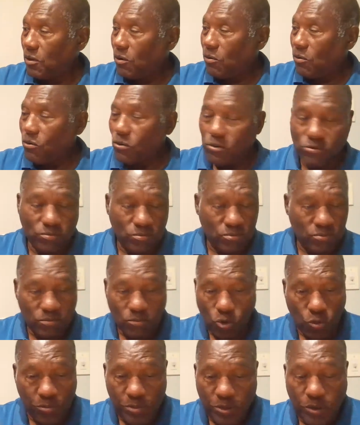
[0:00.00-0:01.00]

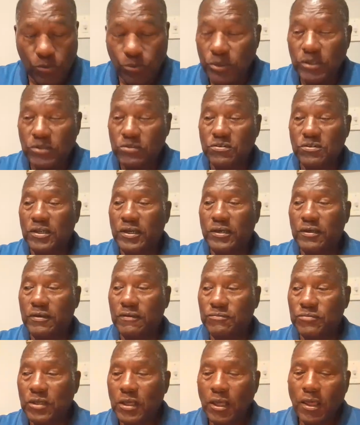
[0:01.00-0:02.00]
or be
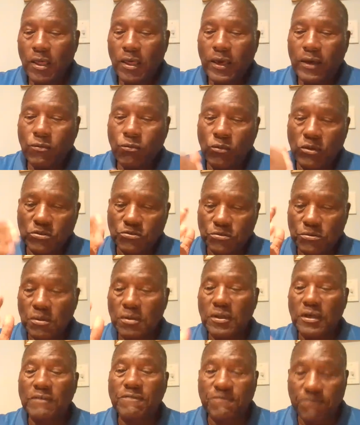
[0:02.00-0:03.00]
re-enslaved. And once you
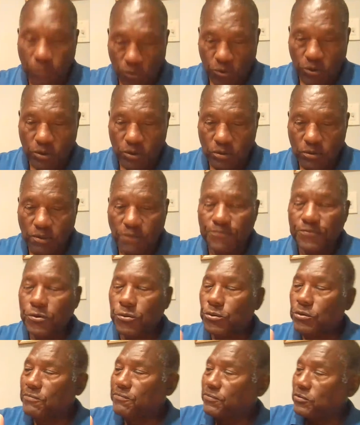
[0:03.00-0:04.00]
left Florida, if you
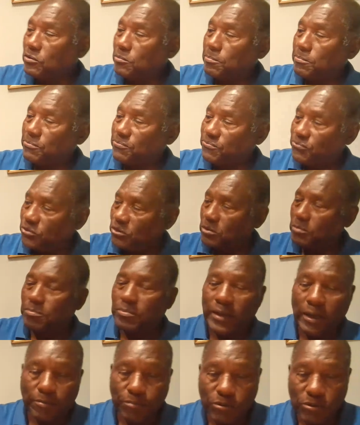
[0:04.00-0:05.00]
were a free
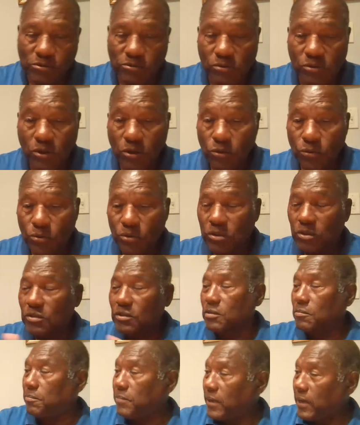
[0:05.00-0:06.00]
black person, you couldn't
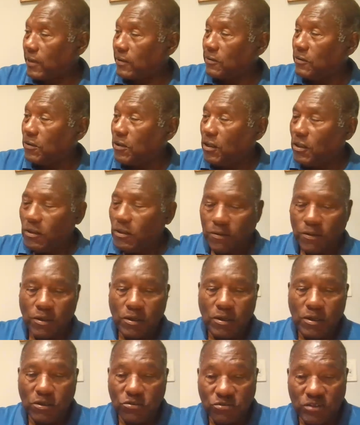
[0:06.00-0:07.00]
come back.
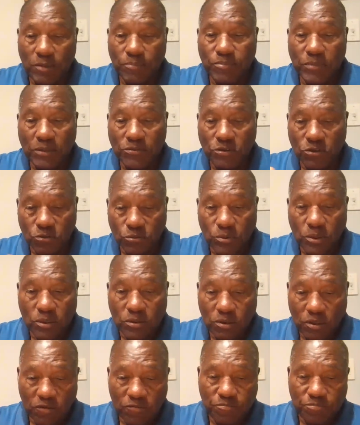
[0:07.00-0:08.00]
Except at the threat
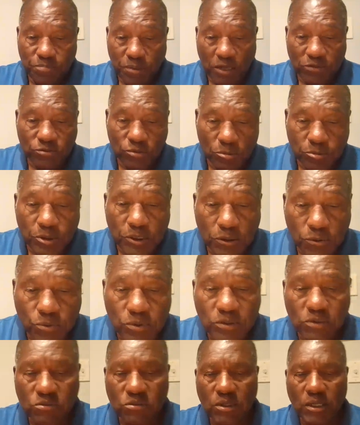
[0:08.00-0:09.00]
of possibly being
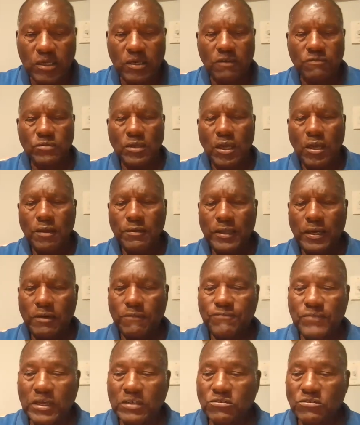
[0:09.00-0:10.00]
re-enslaved. Now,
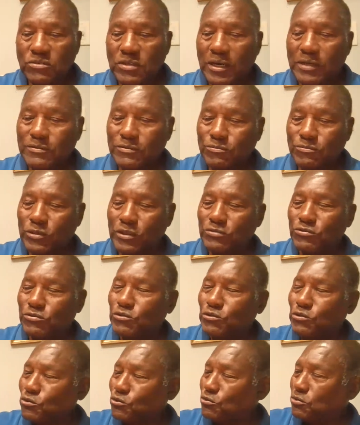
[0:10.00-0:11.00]
if that's not
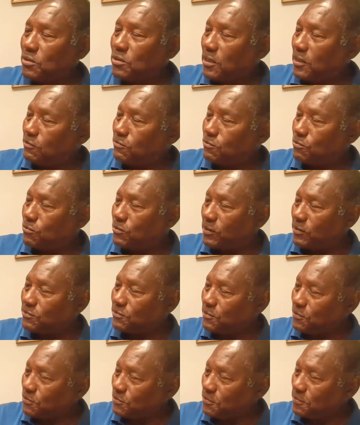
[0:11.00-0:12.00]
institutionalized
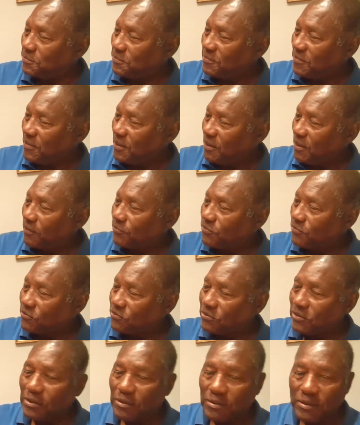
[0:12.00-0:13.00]
racism at the
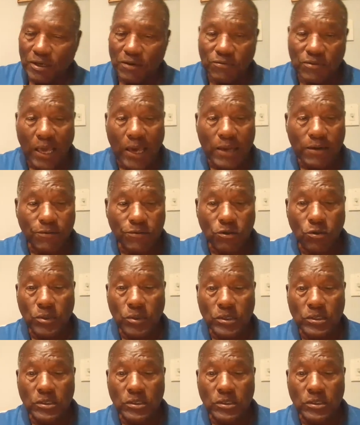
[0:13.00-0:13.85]
state level, I don't know what